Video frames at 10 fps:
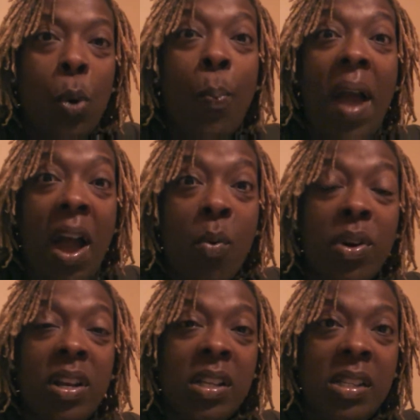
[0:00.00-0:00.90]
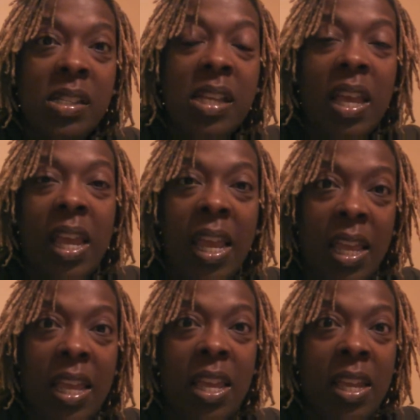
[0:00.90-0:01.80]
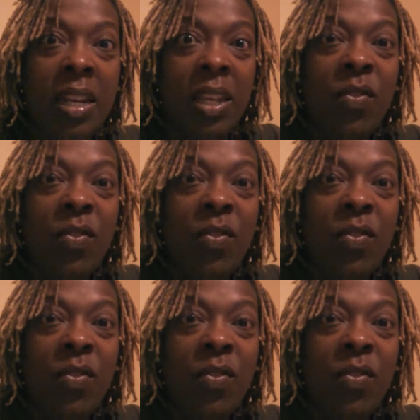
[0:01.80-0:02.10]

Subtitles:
power is in